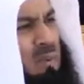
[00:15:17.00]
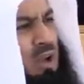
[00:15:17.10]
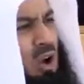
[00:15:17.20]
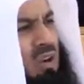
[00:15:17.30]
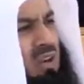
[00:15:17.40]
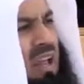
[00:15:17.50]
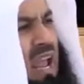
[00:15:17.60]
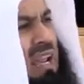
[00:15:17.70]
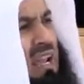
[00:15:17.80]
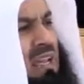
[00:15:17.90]
beyond
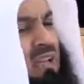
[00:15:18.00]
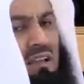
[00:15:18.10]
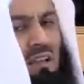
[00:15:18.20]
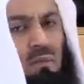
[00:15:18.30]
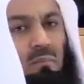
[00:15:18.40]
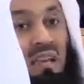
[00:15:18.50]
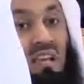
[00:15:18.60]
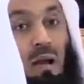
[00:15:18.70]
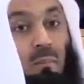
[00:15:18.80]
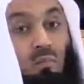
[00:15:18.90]
any
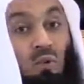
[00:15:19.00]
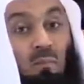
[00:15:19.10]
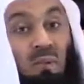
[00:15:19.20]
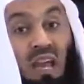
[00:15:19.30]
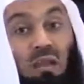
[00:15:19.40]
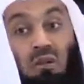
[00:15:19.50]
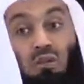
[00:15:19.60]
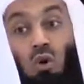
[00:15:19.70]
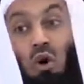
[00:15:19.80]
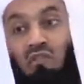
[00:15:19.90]
makeup would be able
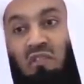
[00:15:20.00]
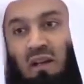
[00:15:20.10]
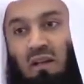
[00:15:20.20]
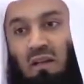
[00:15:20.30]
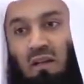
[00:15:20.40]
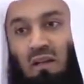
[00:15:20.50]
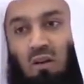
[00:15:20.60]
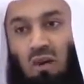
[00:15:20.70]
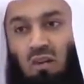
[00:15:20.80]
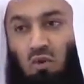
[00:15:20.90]
to offer
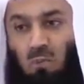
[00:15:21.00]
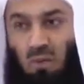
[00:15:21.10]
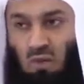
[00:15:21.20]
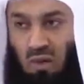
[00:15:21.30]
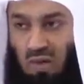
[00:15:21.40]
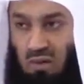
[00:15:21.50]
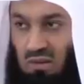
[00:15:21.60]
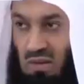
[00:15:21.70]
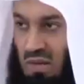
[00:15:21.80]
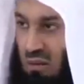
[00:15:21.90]
when you put your head on
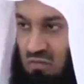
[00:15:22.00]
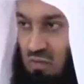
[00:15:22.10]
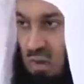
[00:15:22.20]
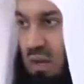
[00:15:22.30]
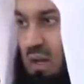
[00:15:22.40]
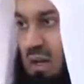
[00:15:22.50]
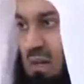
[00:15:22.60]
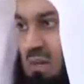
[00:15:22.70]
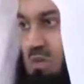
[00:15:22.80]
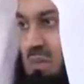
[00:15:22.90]
the ground for Allah
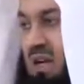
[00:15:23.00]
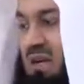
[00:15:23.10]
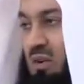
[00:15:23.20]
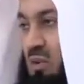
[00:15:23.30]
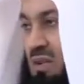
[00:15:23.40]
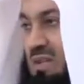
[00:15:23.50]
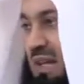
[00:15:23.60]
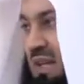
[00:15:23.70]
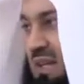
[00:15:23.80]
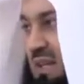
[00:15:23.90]
subhanahu wa
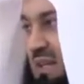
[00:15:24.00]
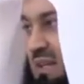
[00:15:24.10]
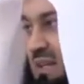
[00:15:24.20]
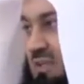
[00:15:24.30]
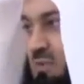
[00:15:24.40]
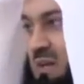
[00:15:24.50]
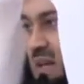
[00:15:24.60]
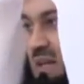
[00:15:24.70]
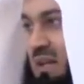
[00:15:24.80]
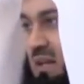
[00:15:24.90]
ta'ala.
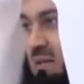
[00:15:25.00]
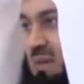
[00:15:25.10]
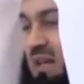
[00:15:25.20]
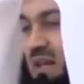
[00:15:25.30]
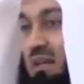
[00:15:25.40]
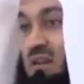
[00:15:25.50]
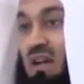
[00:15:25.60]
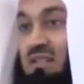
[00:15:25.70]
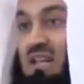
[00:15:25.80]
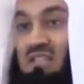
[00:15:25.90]
Subhanallah. May Allah
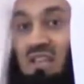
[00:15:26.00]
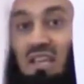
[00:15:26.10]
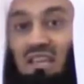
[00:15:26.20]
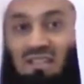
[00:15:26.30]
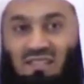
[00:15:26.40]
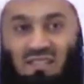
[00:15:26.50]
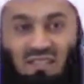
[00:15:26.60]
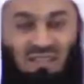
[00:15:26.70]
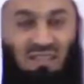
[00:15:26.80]
grant us ease.